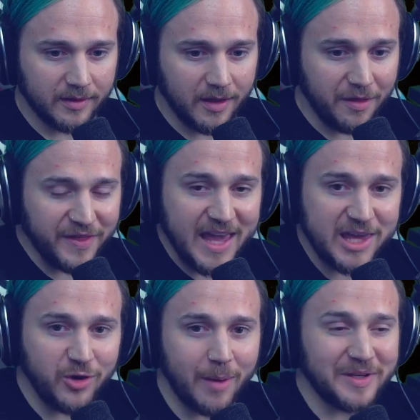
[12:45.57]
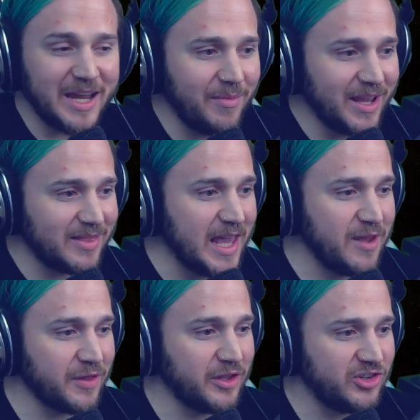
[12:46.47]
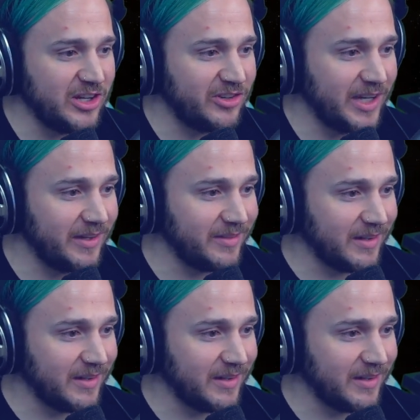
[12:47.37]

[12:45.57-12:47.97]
Thank you, Epidemic. Thank you for the GGs.